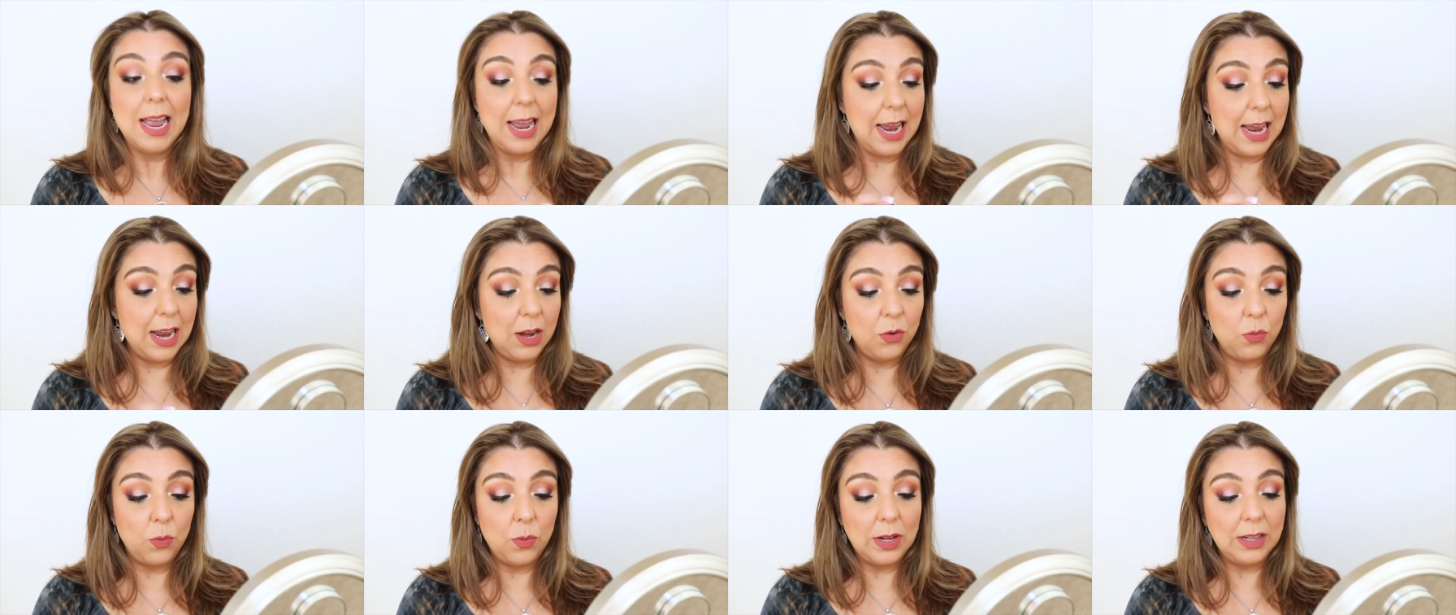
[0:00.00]

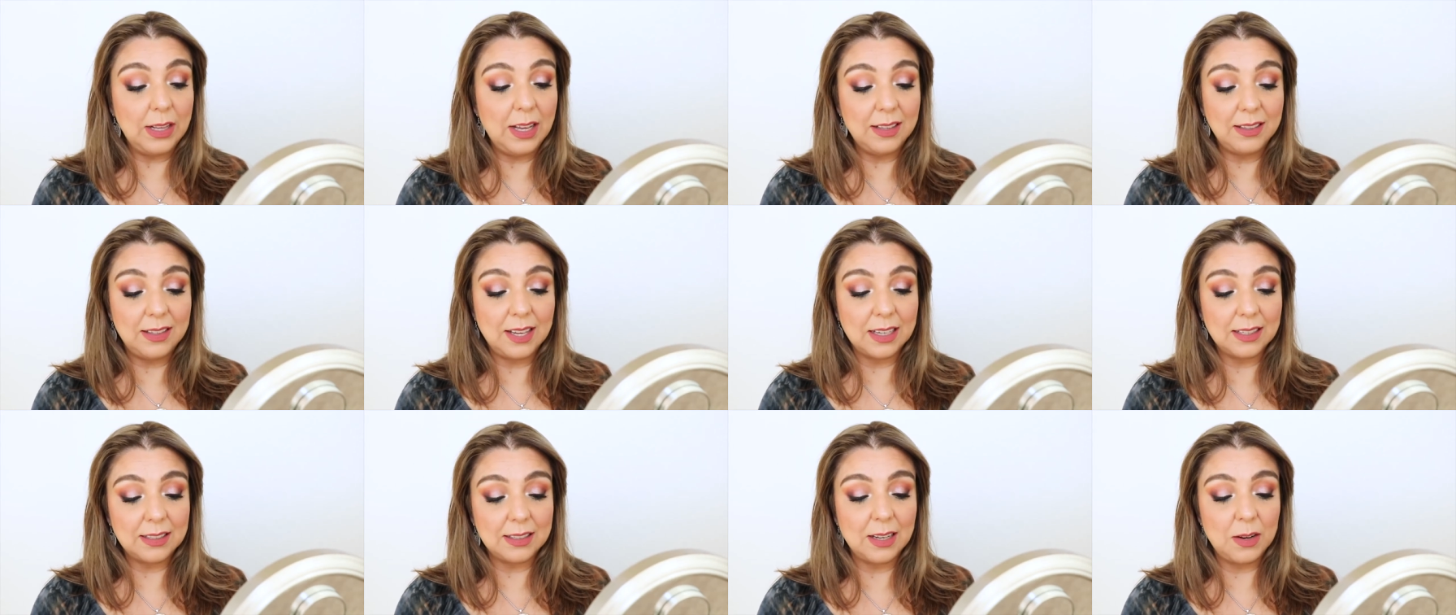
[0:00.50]
it really
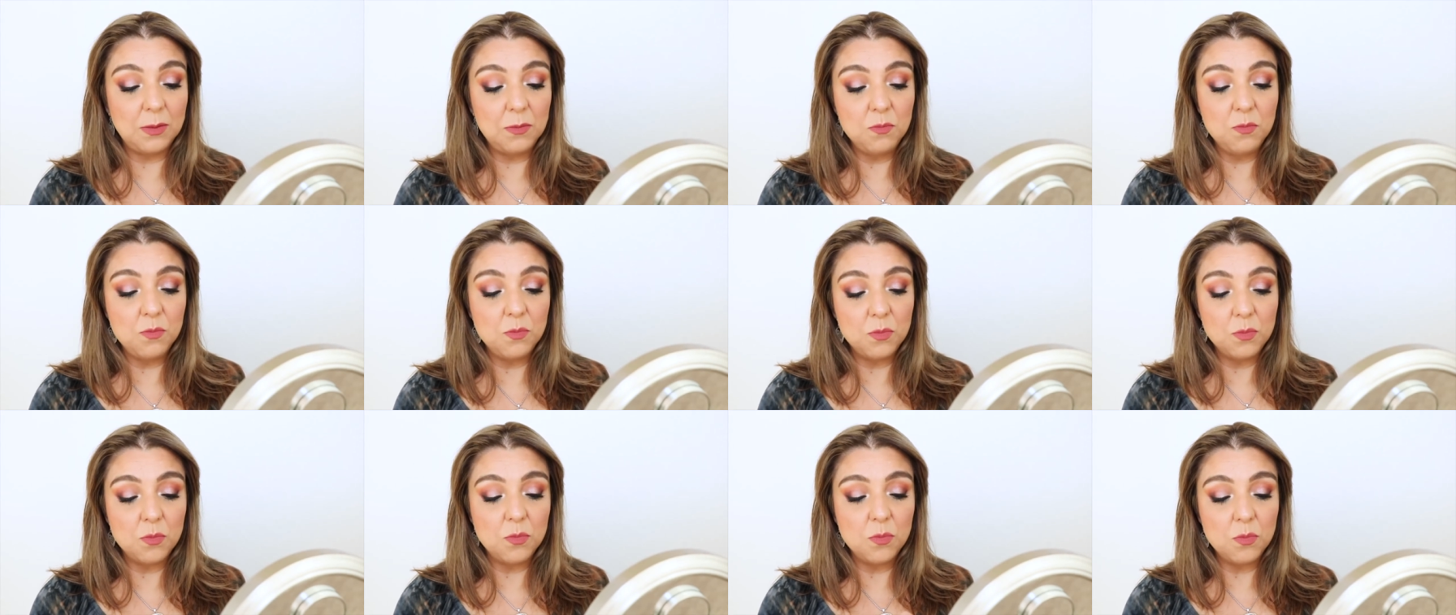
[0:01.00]

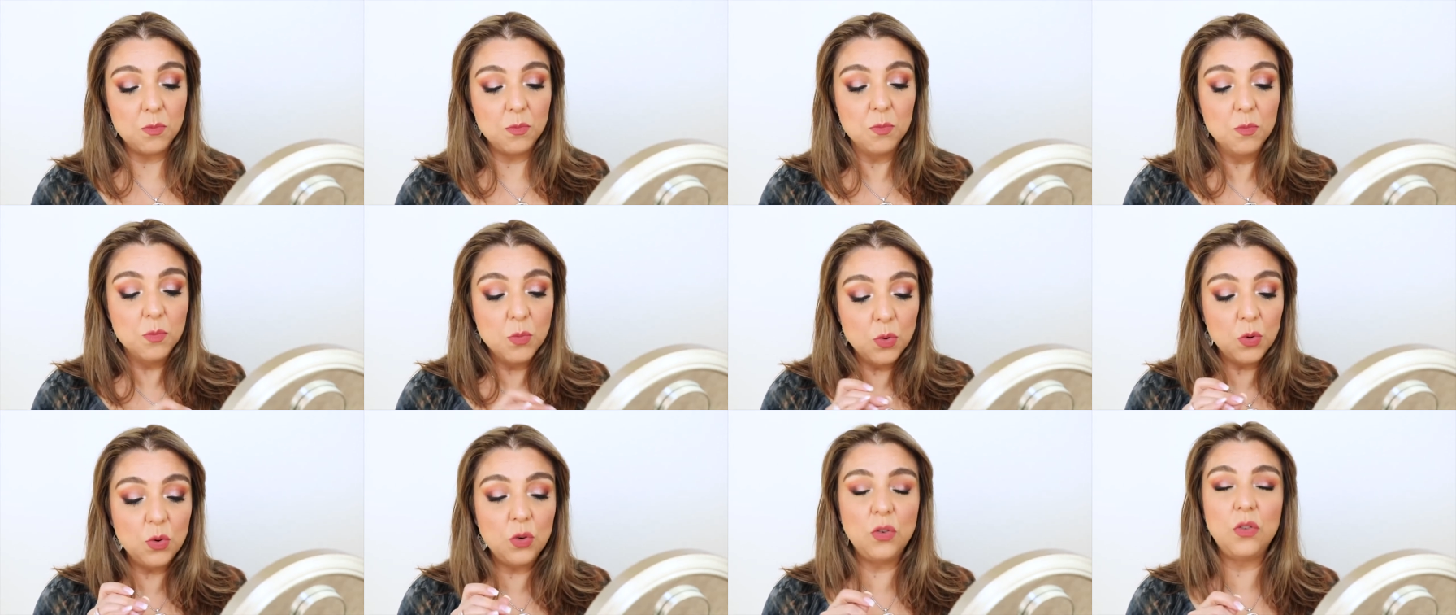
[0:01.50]
doesn't
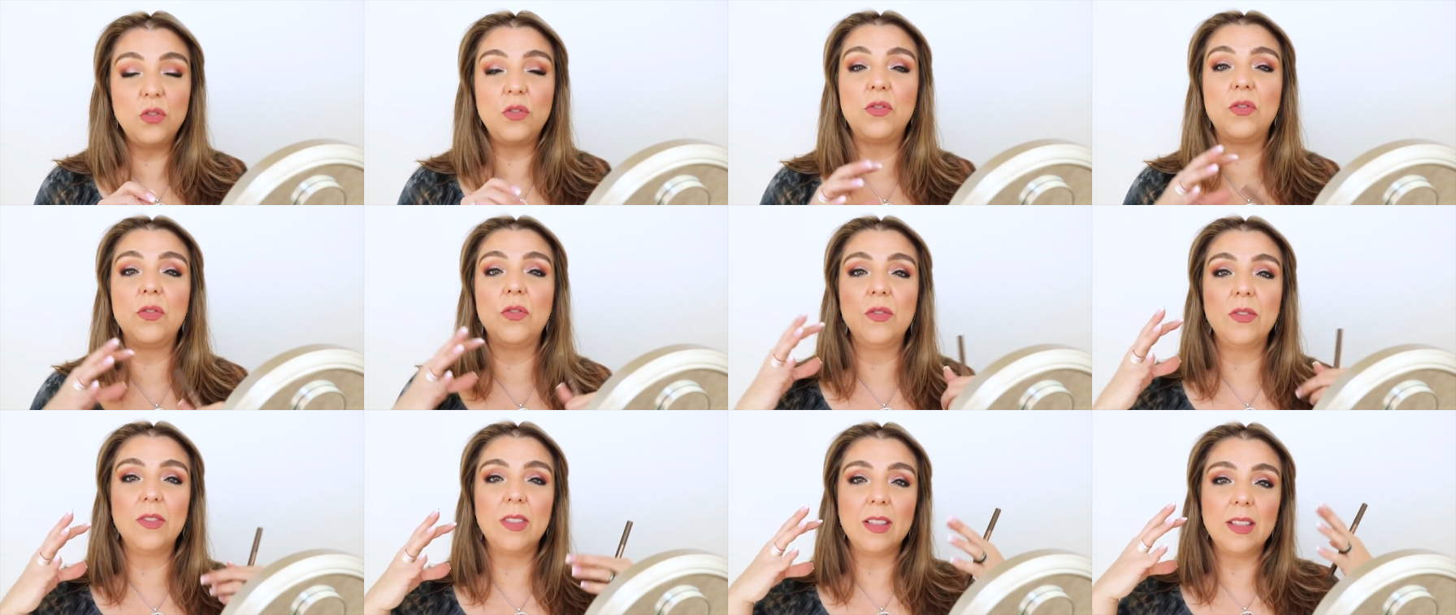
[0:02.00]
move
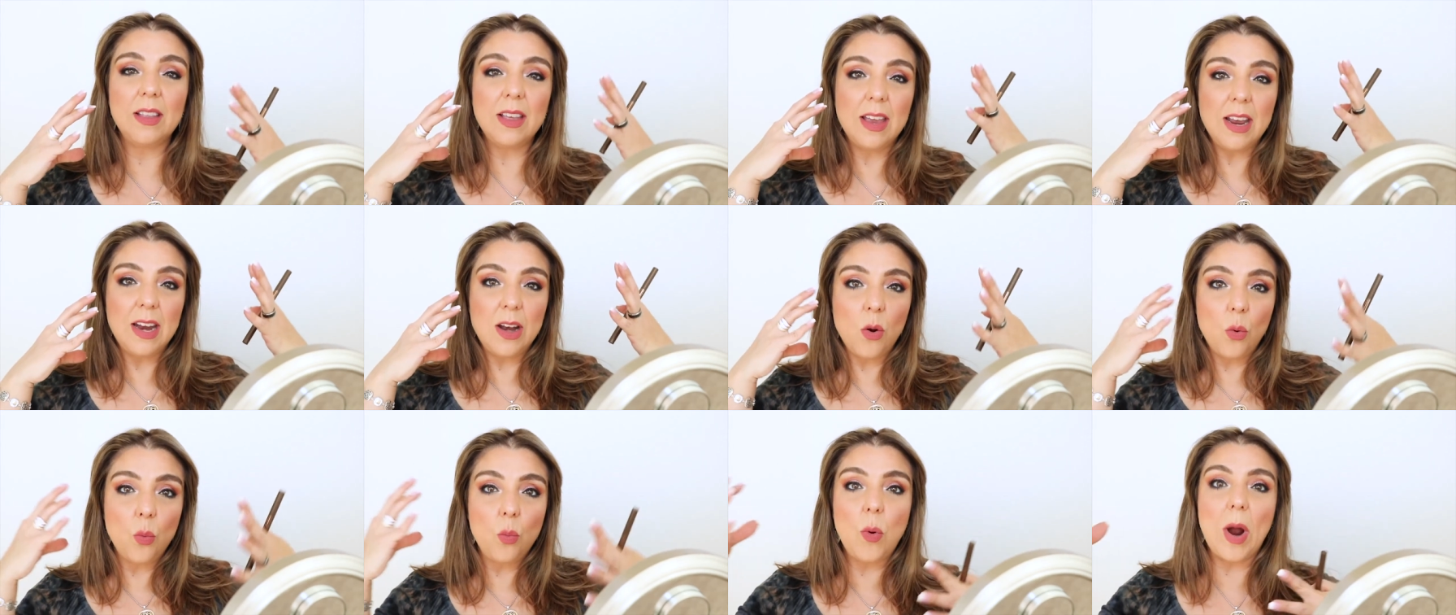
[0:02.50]

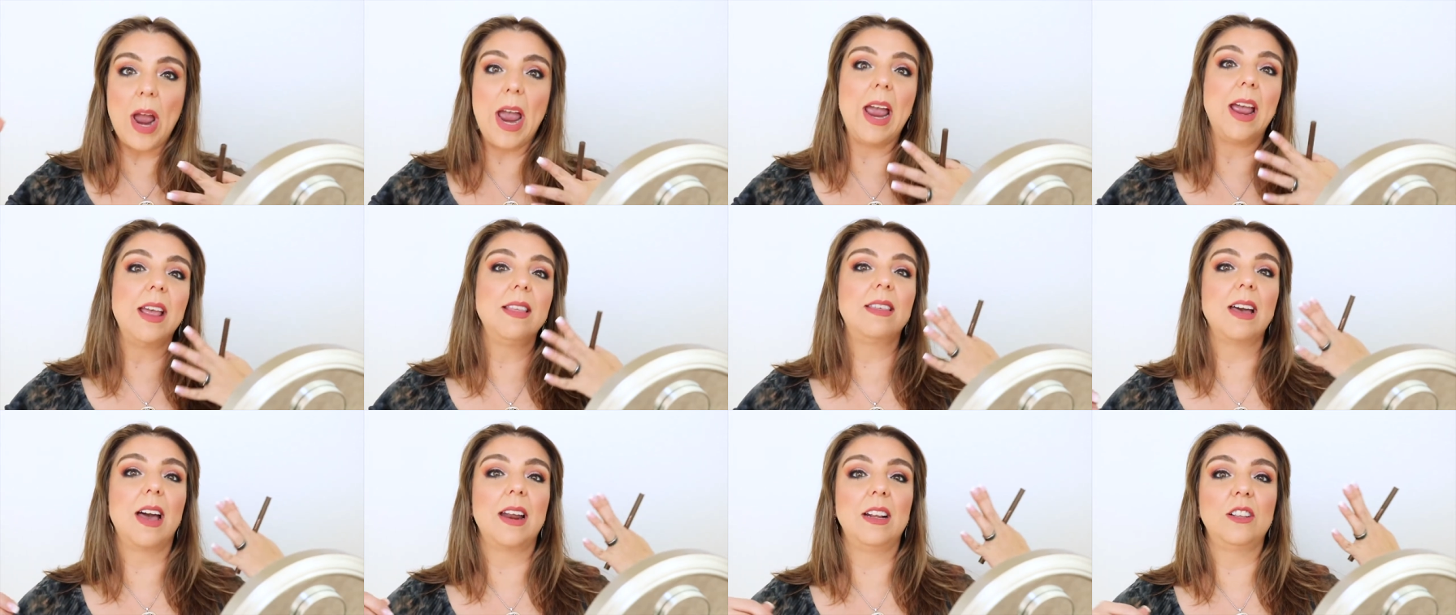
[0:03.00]
in a
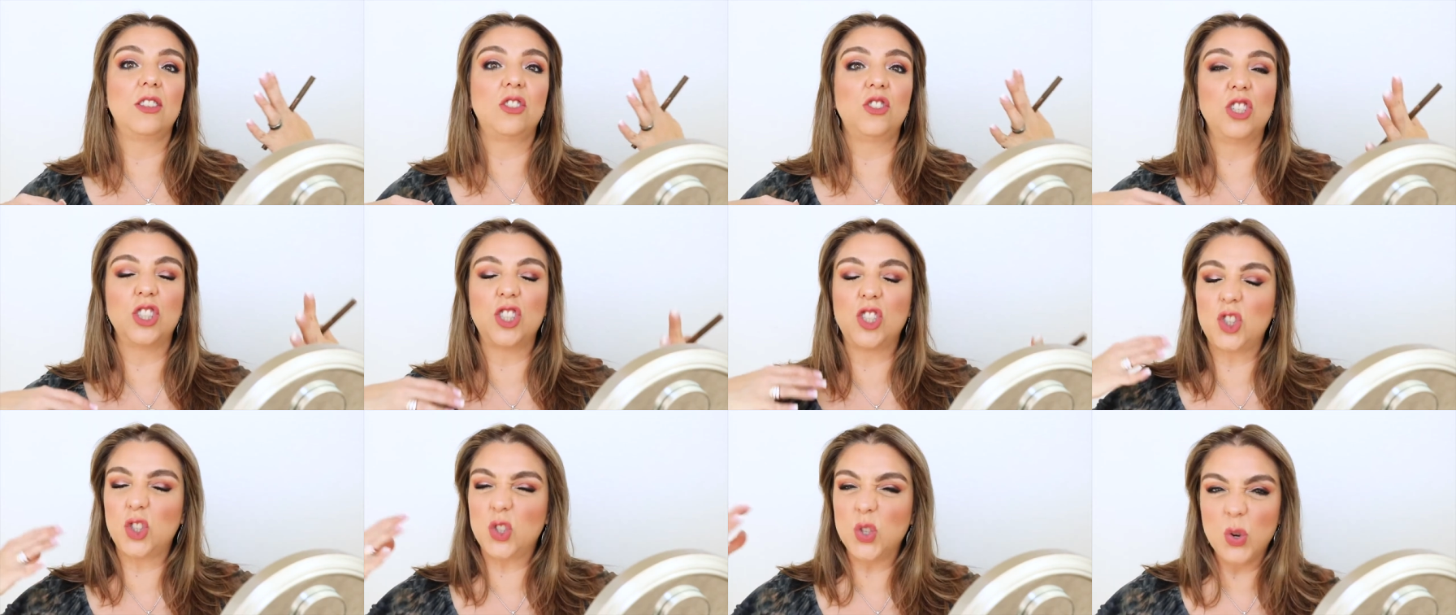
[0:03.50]
way that is
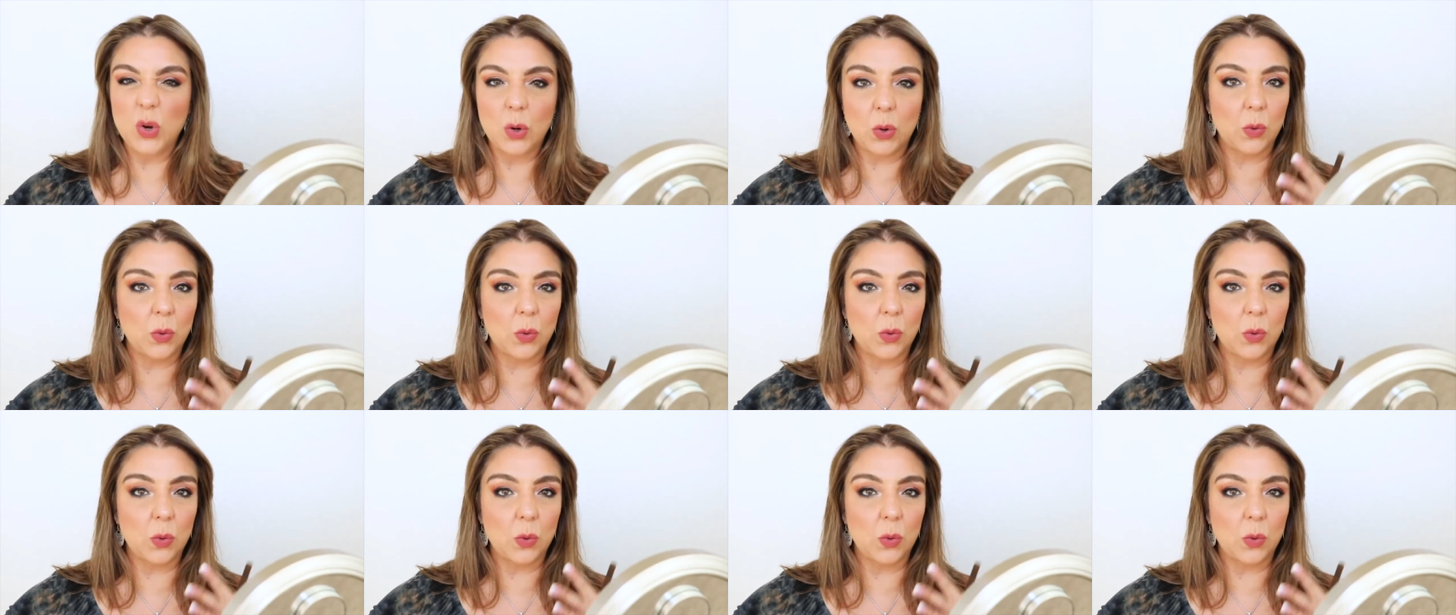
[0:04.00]
just too